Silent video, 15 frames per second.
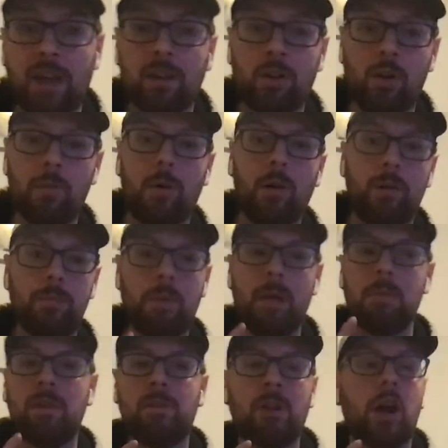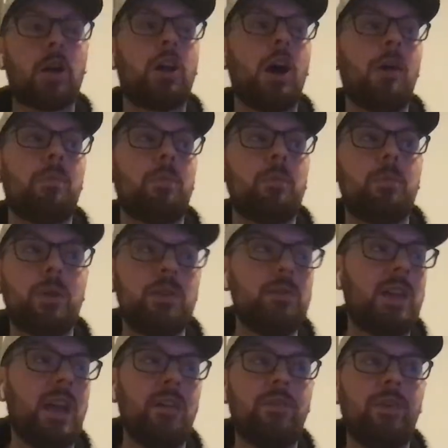You can't. Go, or maybe a
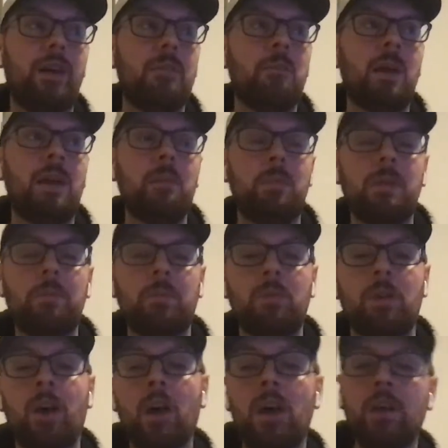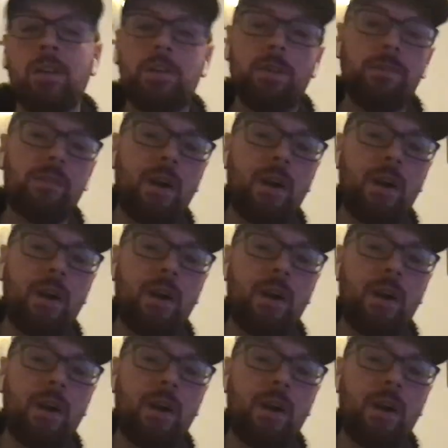couple, but you can't find many people